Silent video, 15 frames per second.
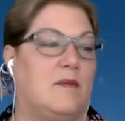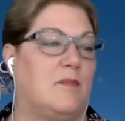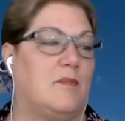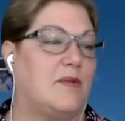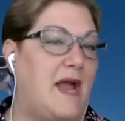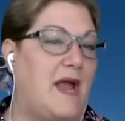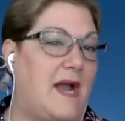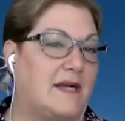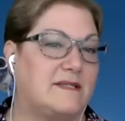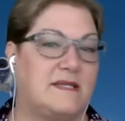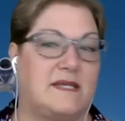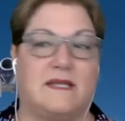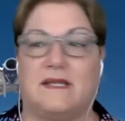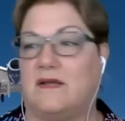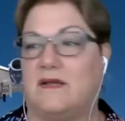blacks
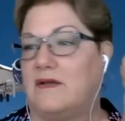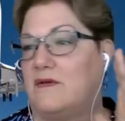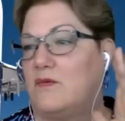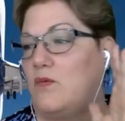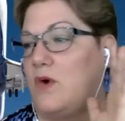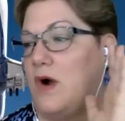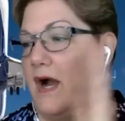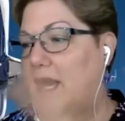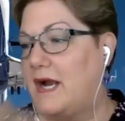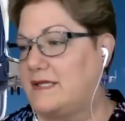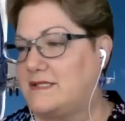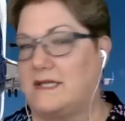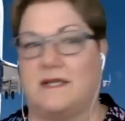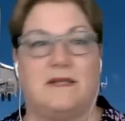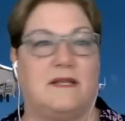and the
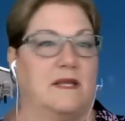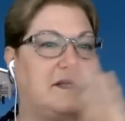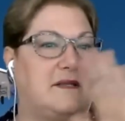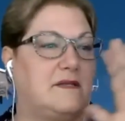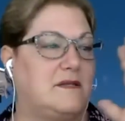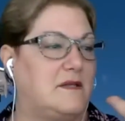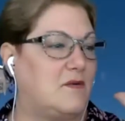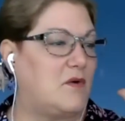whites and the